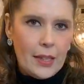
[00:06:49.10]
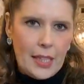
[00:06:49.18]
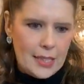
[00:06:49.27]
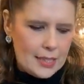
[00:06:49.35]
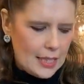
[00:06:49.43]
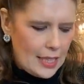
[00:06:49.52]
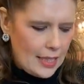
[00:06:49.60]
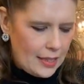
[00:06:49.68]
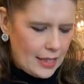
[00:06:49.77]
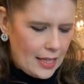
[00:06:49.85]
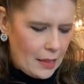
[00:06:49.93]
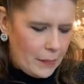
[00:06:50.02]
things
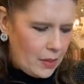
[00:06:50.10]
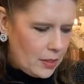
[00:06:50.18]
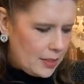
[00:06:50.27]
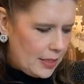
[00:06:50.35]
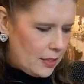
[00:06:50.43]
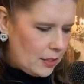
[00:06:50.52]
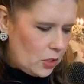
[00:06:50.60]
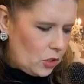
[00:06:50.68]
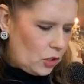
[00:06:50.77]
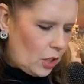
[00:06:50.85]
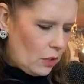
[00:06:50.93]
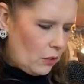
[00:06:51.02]
like that, because they look
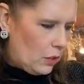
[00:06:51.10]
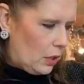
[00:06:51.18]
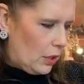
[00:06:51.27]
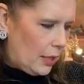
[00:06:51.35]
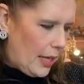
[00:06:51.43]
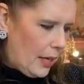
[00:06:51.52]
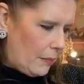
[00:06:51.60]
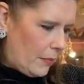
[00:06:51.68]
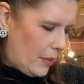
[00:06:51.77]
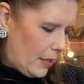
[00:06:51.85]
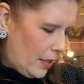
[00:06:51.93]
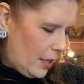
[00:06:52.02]
so good on
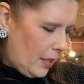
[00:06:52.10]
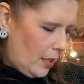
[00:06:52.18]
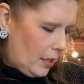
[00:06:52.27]
camera